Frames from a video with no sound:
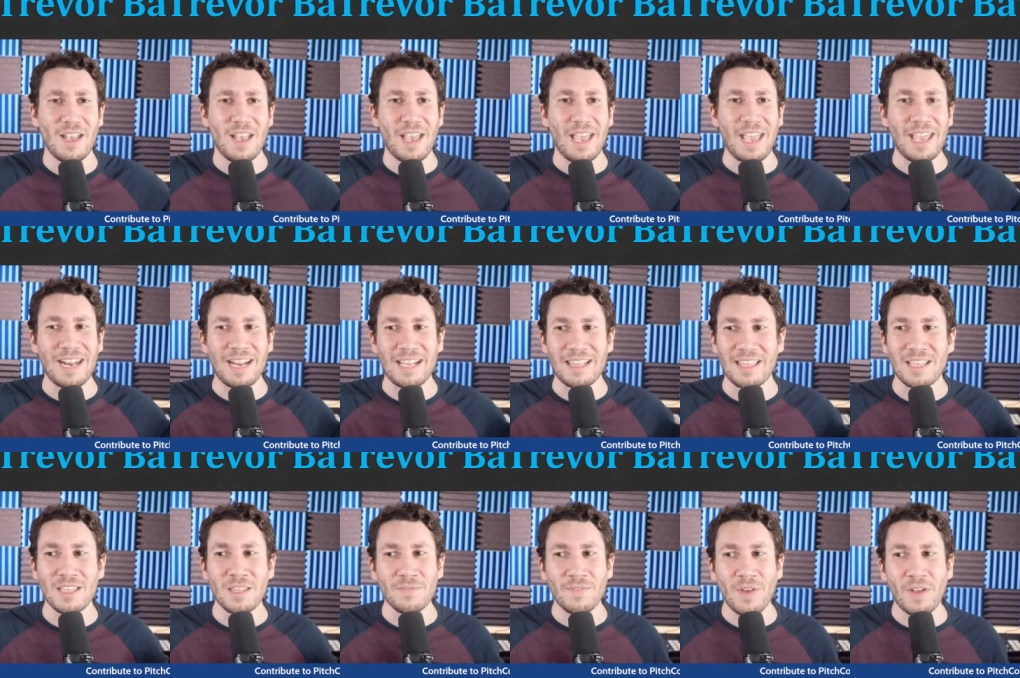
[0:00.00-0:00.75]
And I
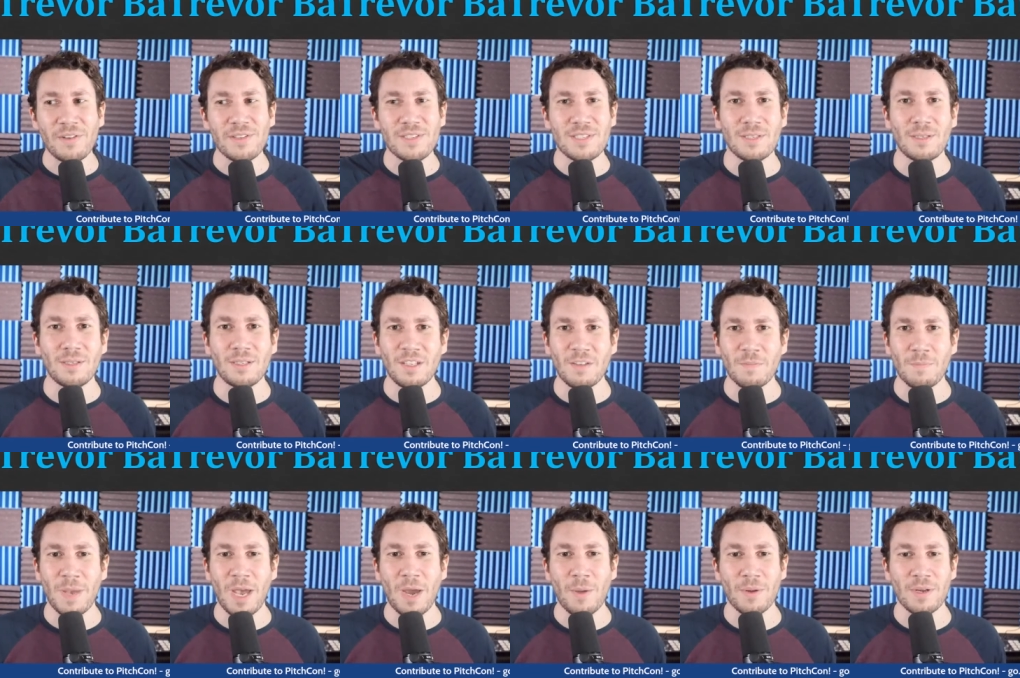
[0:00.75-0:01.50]
think the volatility of
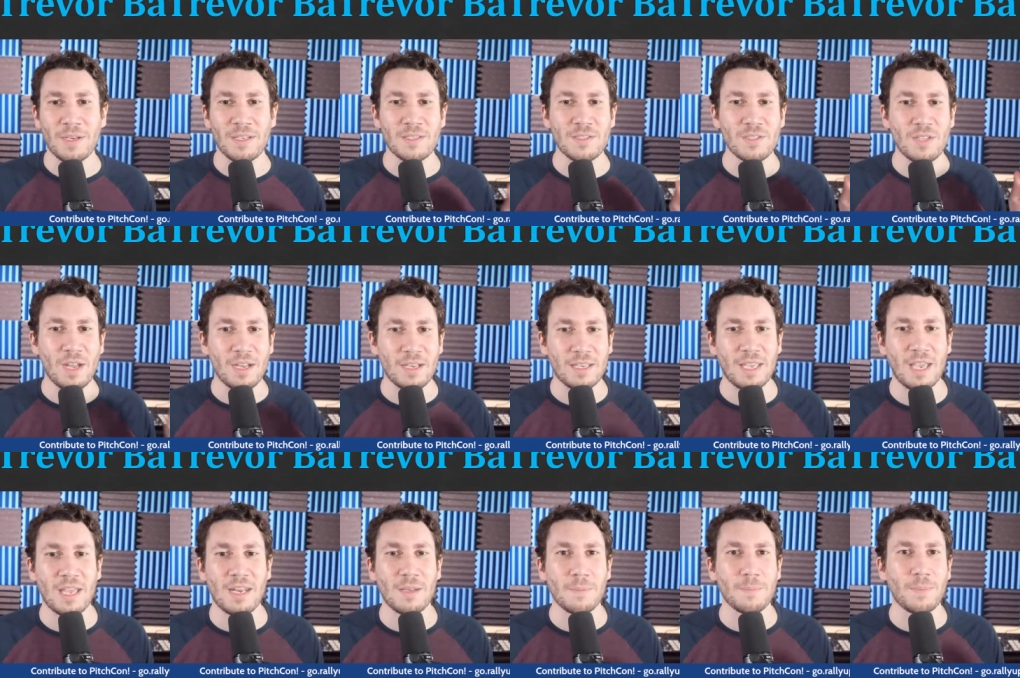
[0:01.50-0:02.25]
Bauer is not
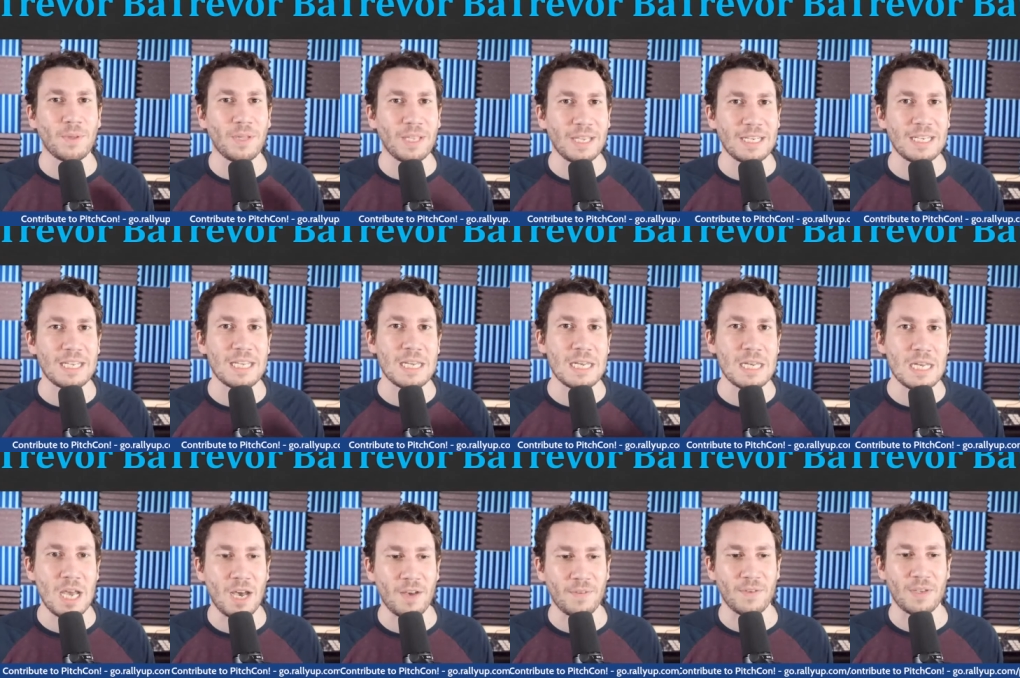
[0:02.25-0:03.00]
getting played
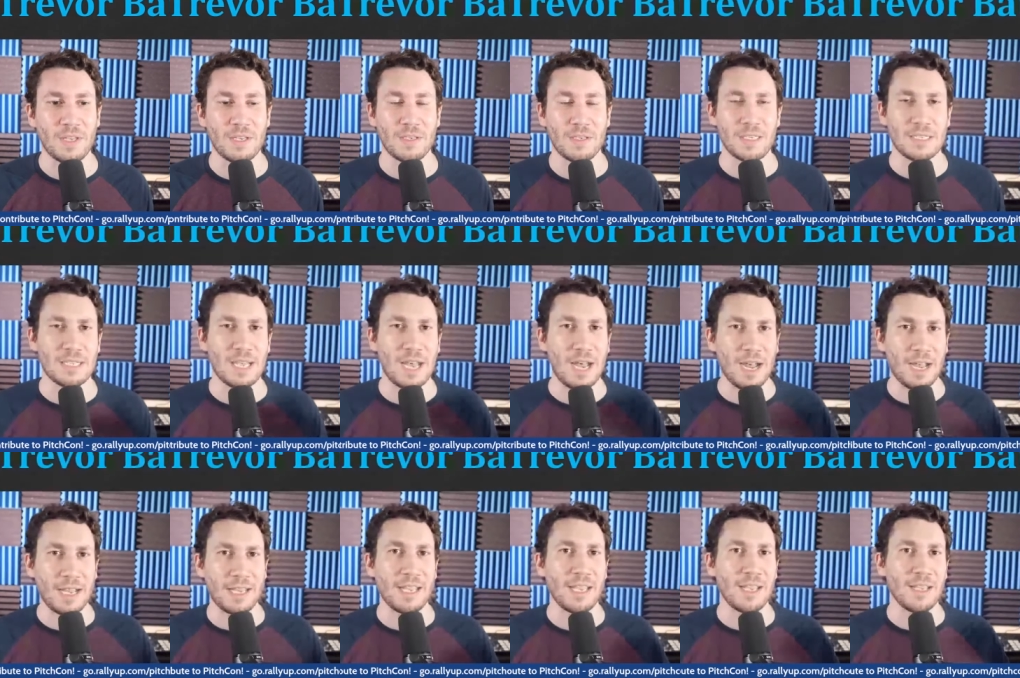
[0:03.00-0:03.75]
enough in his
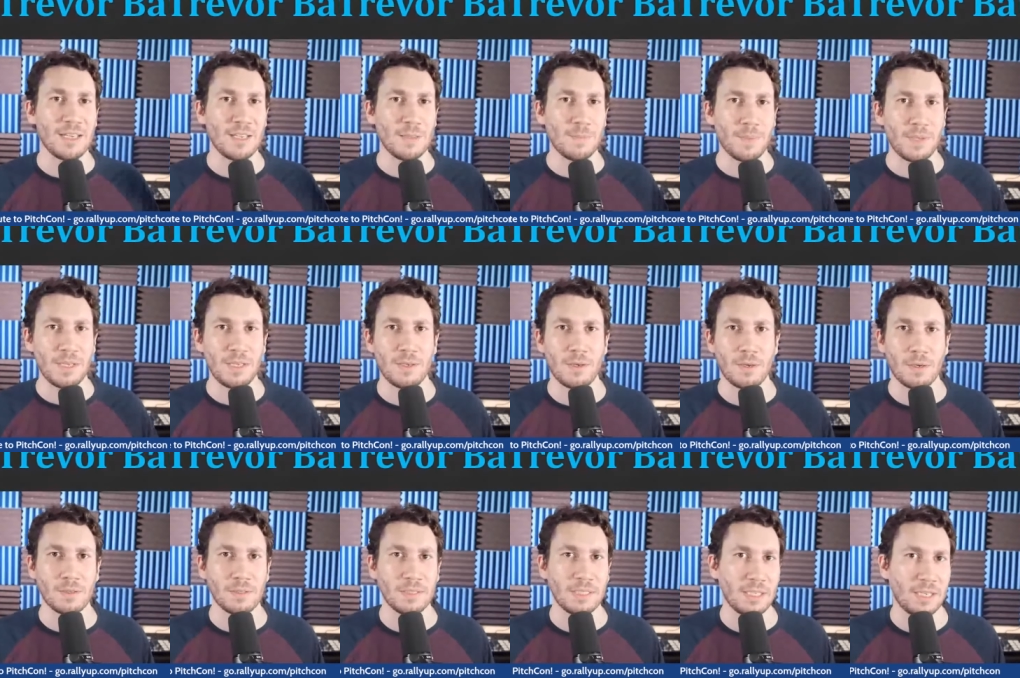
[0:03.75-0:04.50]
high ADP
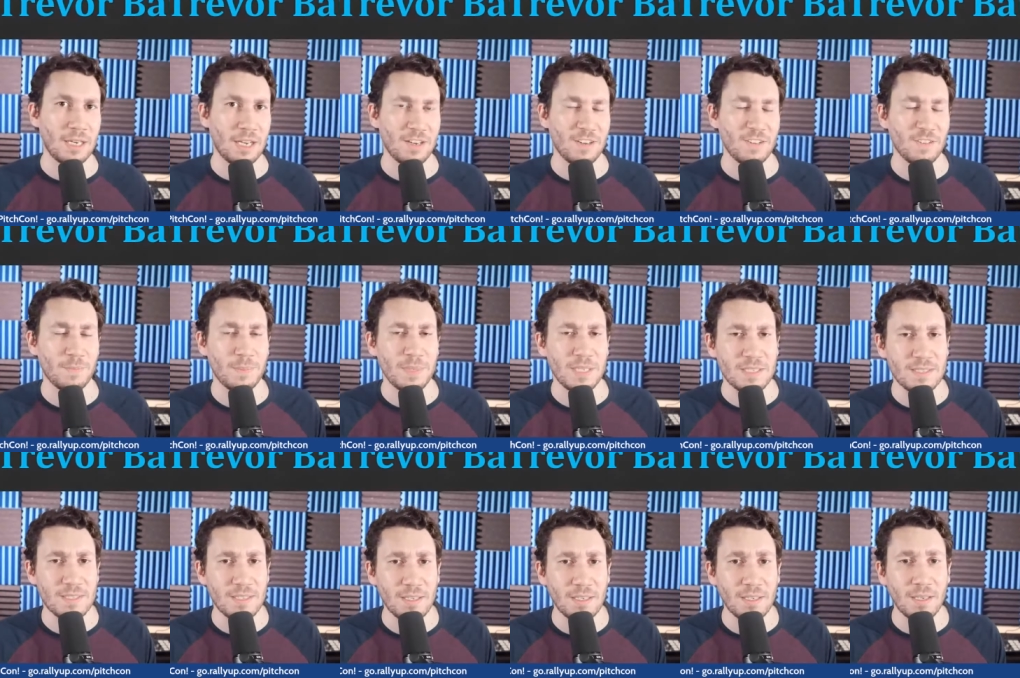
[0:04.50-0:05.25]
currently on
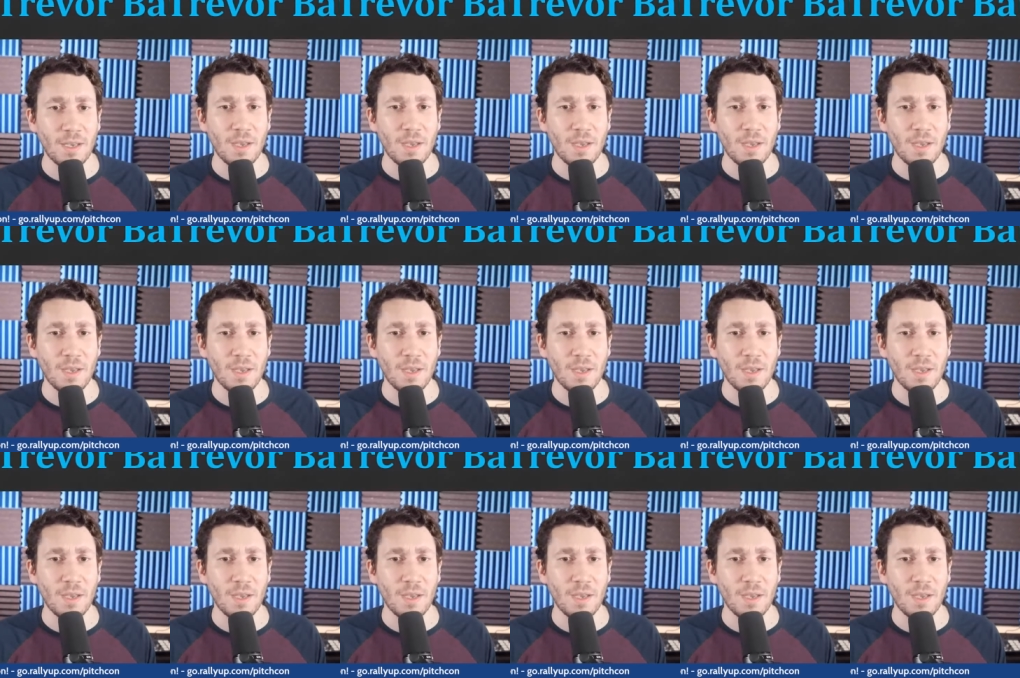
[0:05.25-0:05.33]
NFBC.